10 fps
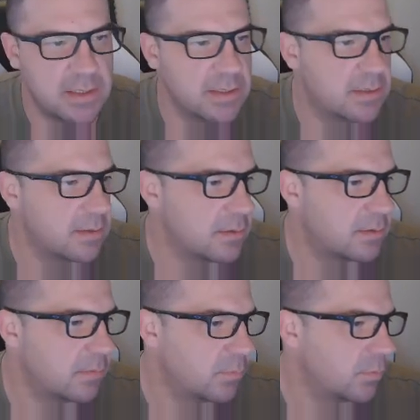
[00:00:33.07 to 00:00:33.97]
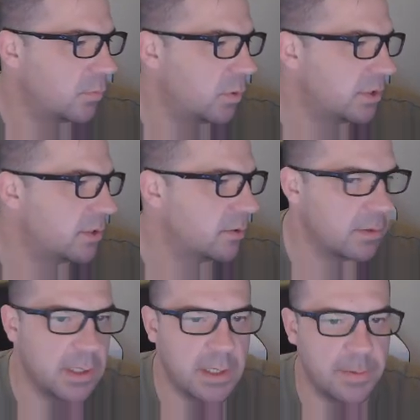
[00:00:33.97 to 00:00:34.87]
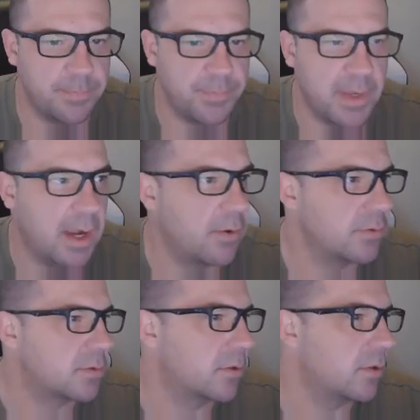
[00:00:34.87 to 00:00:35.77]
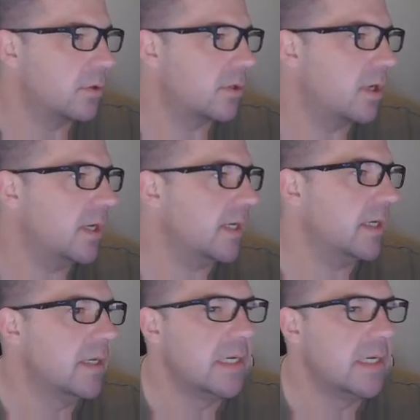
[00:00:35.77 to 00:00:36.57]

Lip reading: This is what your algo is going to look like.